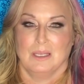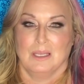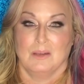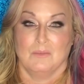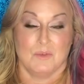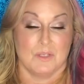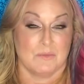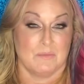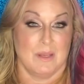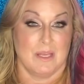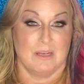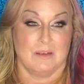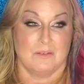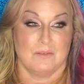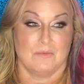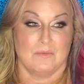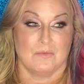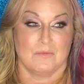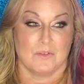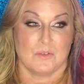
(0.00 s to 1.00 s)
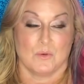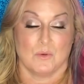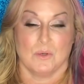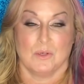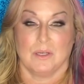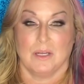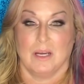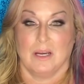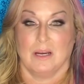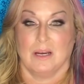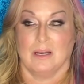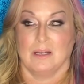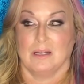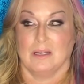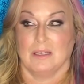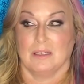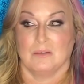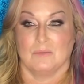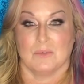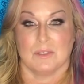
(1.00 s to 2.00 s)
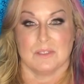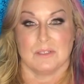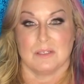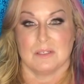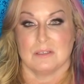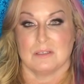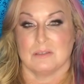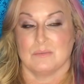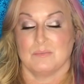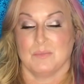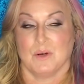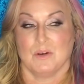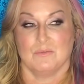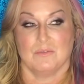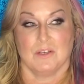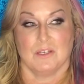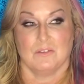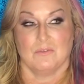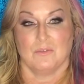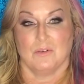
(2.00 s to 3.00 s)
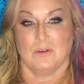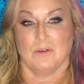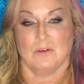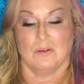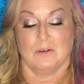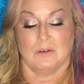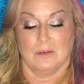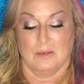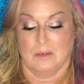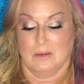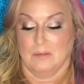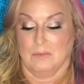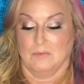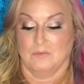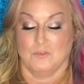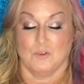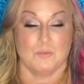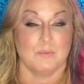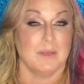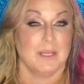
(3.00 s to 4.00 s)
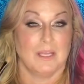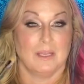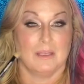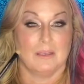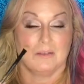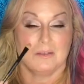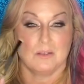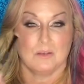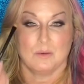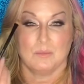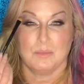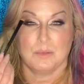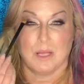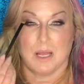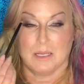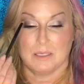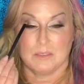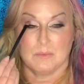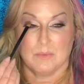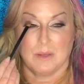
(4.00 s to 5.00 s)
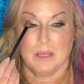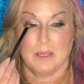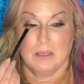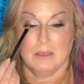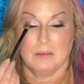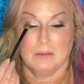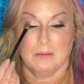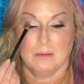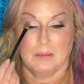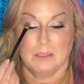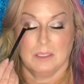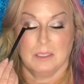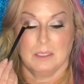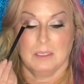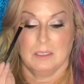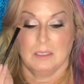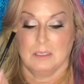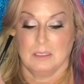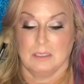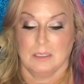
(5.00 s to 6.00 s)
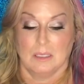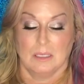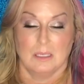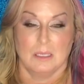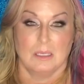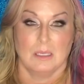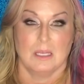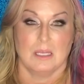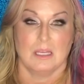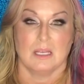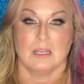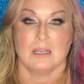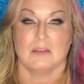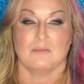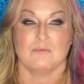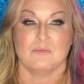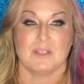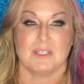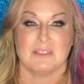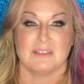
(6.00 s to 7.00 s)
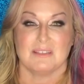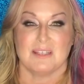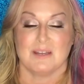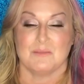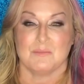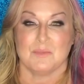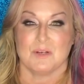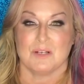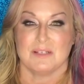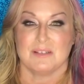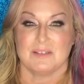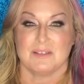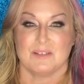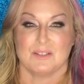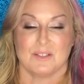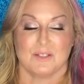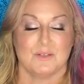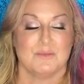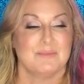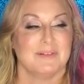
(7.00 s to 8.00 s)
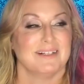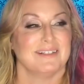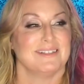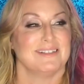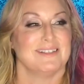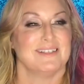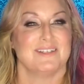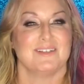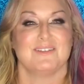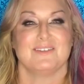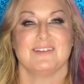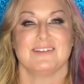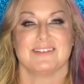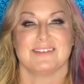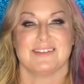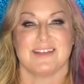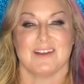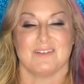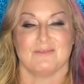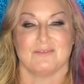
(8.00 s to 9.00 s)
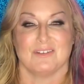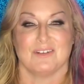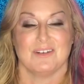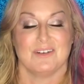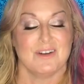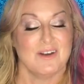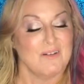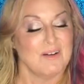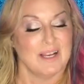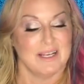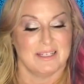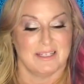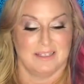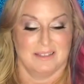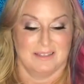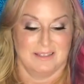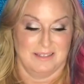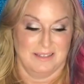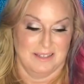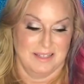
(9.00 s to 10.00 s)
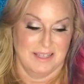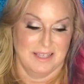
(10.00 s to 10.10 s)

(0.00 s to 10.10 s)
it was made of squirrel hair, and it was just perfect for me to apply to my lid. And I have missed that brush so much, you just have no idea.